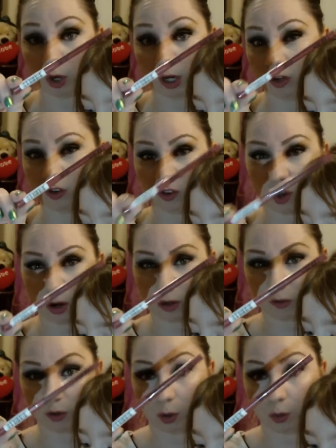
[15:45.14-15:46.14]
pretty just
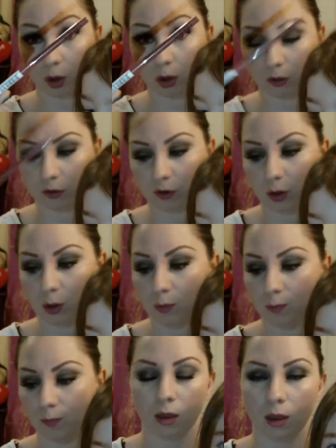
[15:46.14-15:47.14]
on its own also.